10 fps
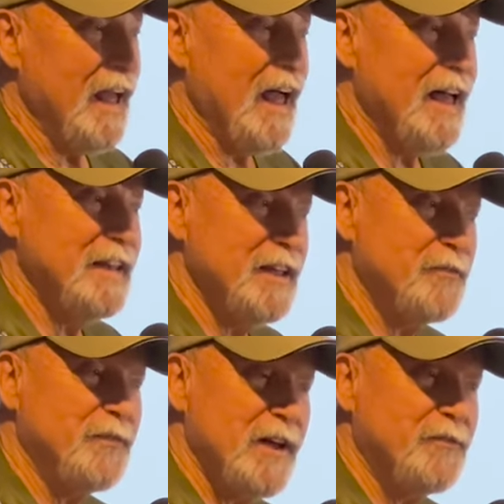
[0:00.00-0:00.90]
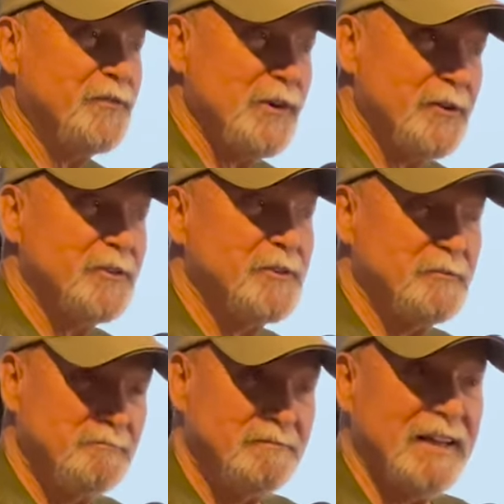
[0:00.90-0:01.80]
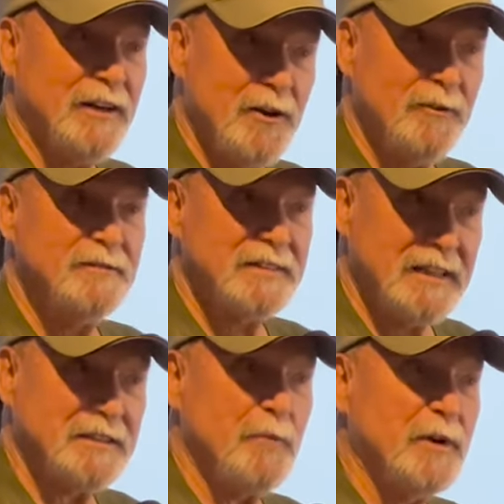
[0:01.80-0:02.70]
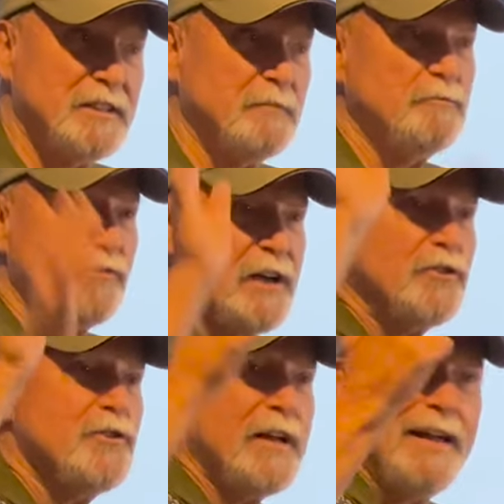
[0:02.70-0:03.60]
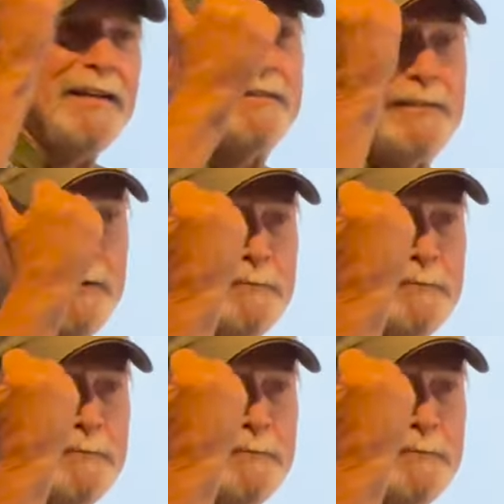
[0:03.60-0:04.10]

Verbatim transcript: and if if there's you know so someone's raise your hand, say